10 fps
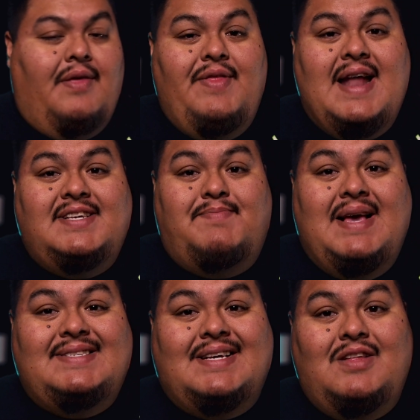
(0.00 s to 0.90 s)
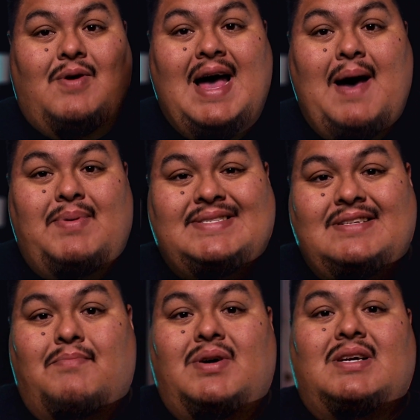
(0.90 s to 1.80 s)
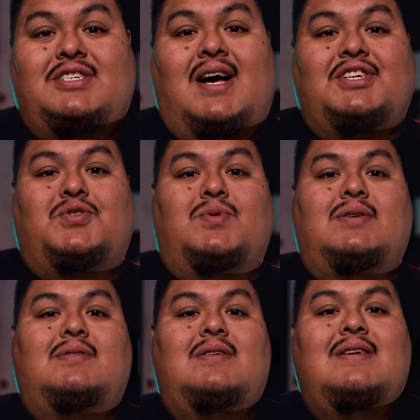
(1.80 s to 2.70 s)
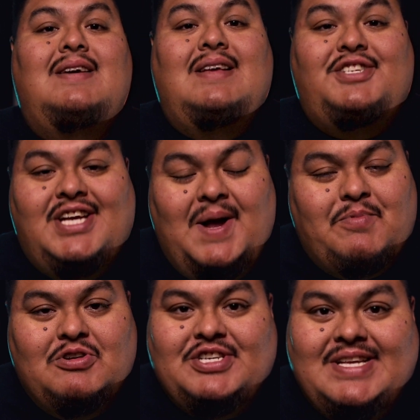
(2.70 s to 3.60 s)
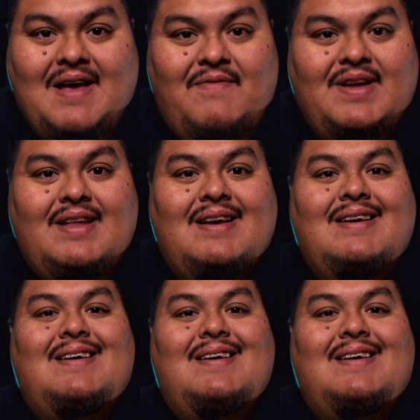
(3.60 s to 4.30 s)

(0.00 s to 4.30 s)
that is basically what happens in the book of Joshua in chapter 7.